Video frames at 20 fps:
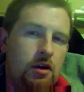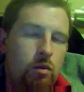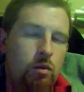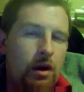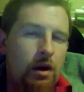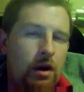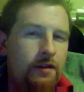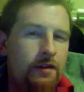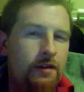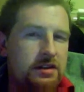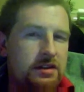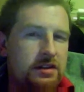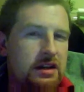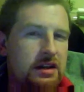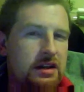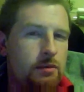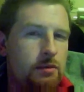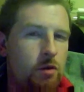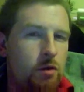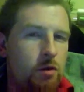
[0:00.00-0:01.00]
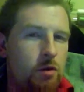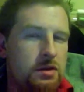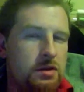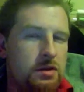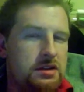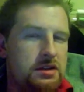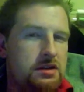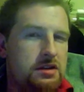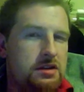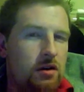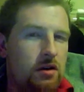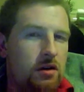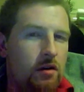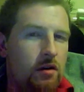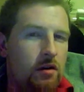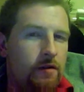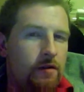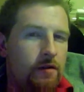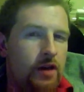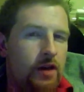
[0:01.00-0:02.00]
Wonderful subtle moments
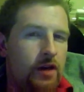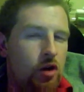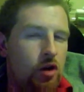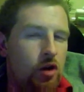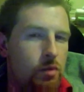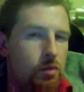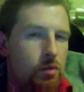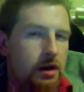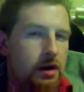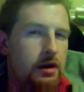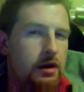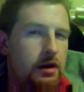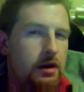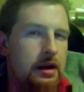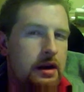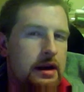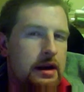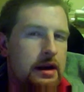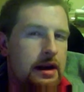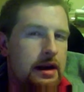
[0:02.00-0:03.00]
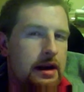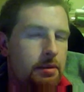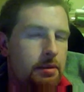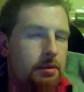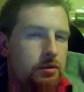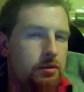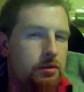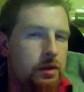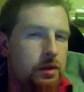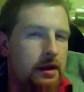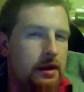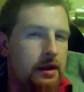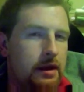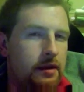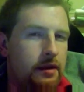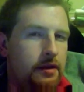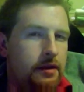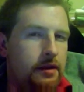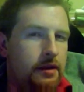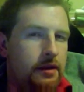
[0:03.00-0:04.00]
of humour coupled
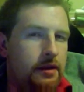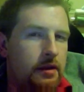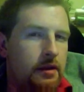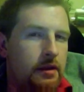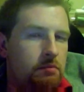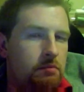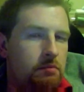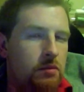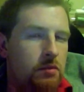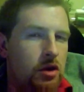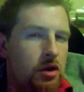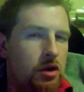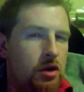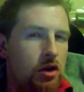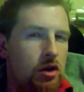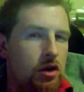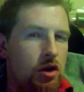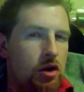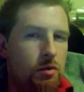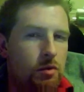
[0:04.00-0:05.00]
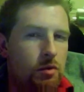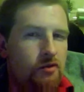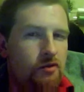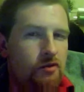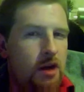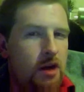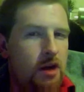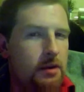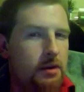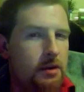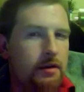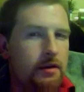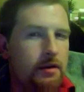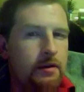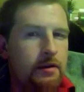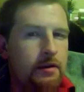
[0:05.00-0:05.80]
with human drama,